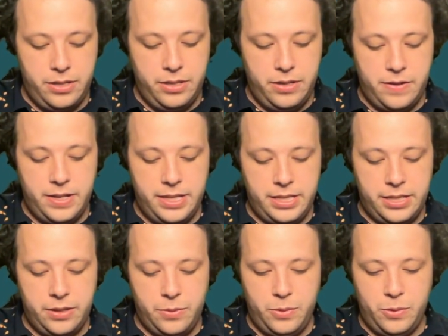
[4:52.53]
All right,
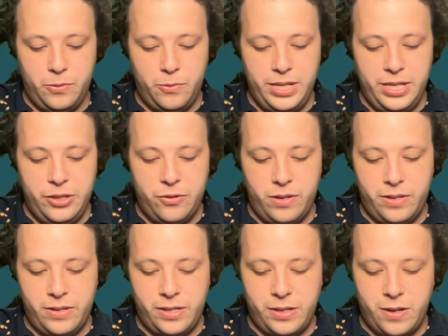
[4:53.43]
so we'll redraw
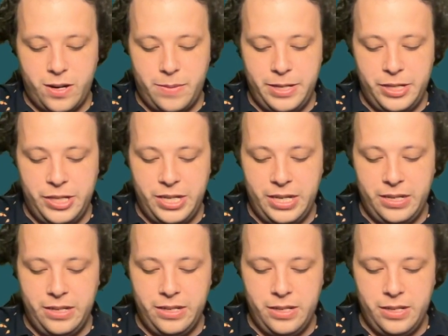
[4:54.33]
our carbon chain,